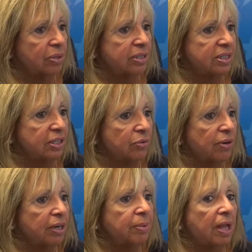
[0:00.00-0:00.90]
this
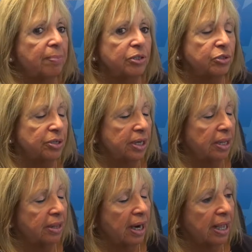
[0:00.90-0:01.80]
incredible
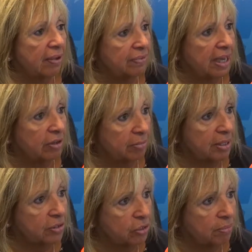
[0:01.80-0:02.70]
opportunity that I have now to
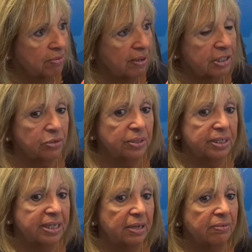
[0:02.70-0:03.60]
be the supervisor of
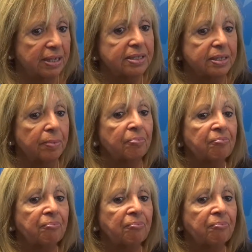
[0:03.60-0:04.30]
the town of Islip,